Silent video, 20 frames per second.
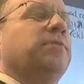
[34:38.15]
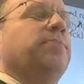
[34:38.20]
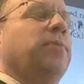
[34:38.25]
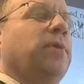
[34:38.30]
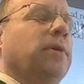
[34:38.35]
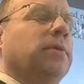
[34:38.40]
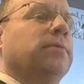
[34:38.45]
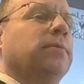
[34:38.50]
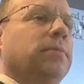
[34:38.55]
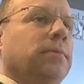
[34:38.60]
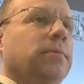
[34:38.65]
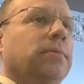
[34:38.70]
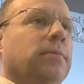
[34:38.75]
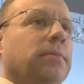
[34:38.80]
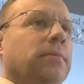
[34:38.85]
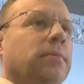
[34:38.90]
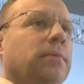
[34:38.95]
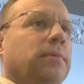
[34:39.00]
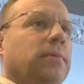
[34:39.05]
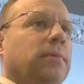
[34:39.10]
bald.
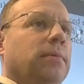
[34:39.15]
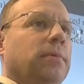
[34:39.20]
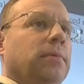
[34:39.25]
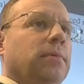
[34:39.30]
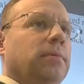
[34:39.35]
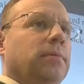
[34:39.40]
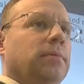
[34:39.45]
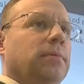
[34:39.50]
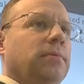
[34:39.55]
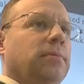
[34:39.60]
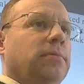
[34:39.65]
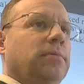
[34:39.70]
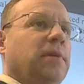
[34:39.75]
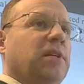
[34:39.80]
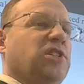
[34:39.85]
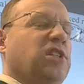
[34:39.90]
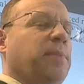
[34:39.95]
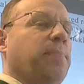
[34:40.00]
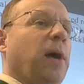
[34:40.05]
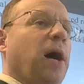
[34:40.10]

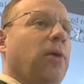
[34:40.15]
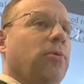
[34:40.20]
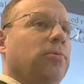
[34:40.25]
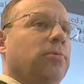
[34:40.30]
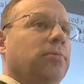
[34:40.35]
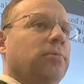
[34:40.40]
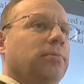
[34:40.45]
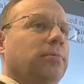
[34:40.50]
Then she bald.